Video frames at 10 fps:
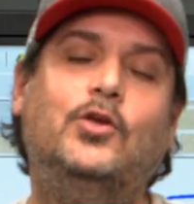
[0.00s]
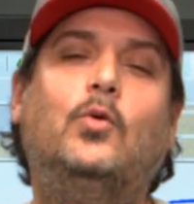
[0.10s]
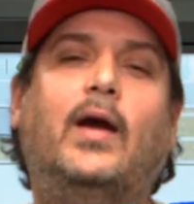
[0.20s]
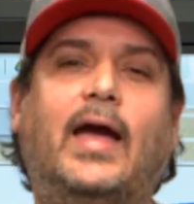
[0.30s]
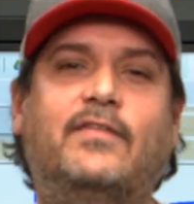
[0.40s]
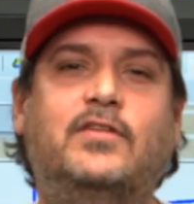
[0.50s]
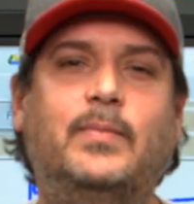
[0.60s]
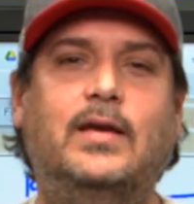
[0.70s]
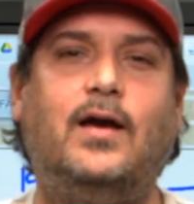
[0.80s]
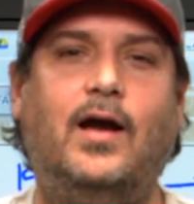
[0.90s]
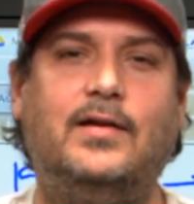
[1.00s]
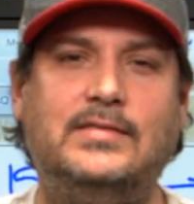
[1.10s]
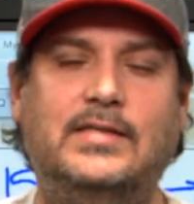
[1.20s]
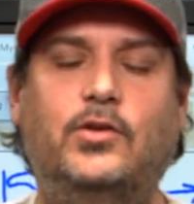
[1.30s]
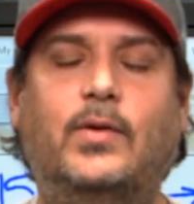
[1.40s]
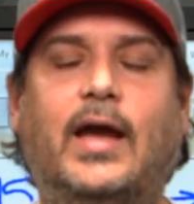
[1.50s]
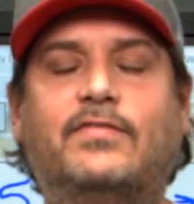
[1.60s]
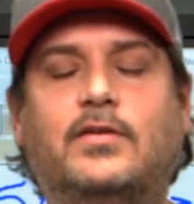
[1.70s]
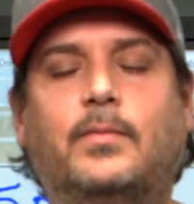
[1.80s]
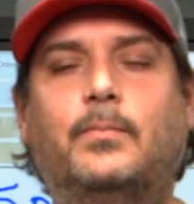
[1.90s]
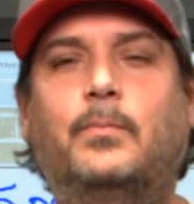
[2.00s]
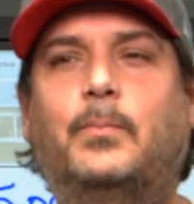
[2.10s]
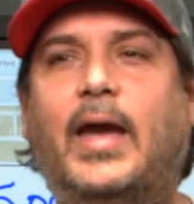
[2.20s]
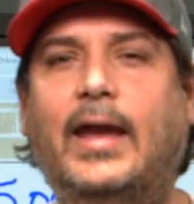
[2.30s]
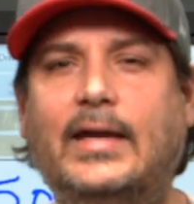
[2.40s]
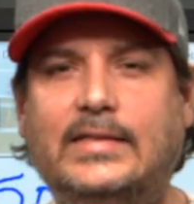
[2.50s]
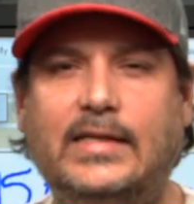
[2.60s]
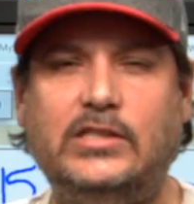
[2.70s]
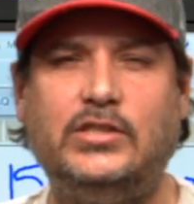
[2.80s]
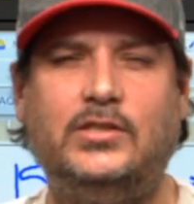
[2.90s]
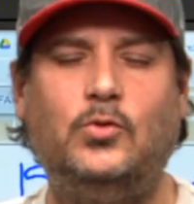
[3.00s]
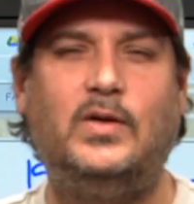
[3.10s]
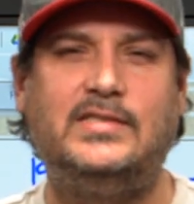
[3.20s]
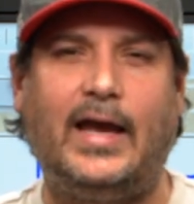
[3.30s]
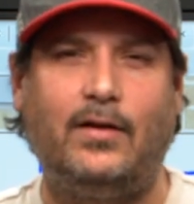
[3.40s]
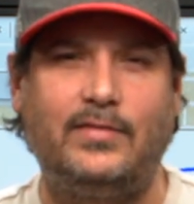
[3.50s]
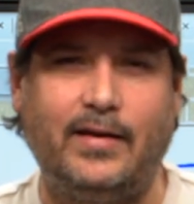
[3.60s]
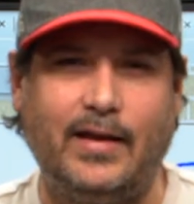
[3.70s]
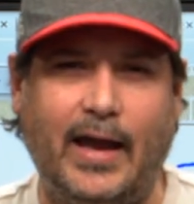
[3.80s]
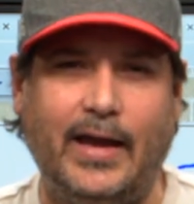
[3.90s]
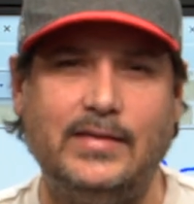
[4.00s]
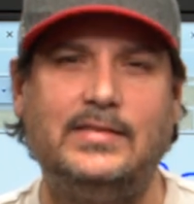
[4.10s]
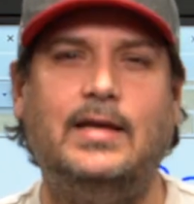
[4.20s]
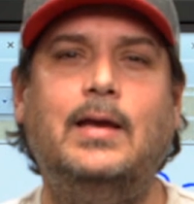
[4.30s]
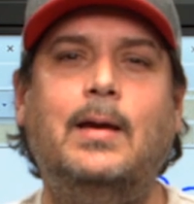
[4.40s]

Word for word: You have to be cognizant. You have to pay attention to what's out there, guys.